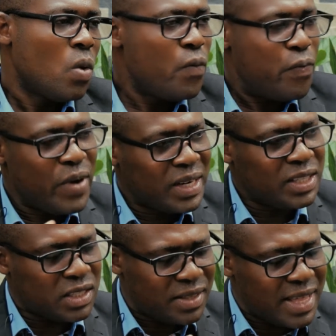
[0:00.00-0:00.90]

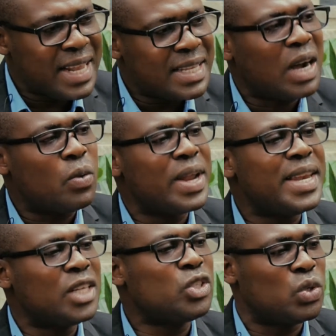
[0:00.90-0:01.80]
First thing that we
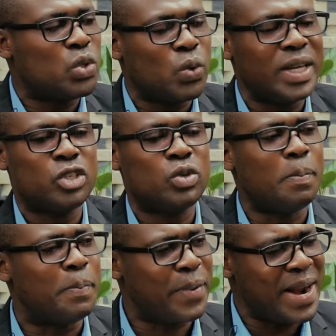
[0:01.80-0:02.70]
need to do is to
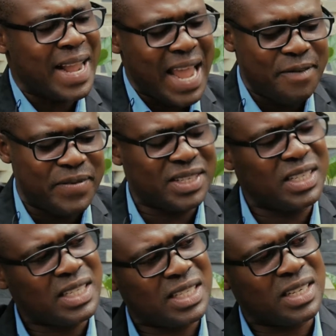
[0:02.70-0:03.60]
bring every
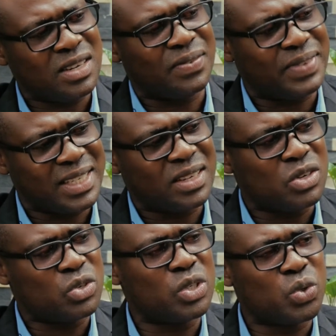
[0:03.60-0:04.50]
citizen of this
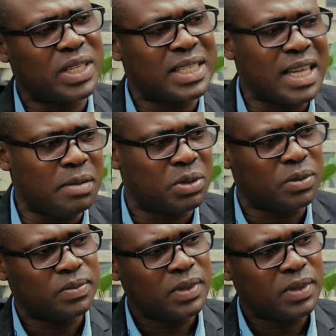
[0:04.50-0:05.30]
country to the table.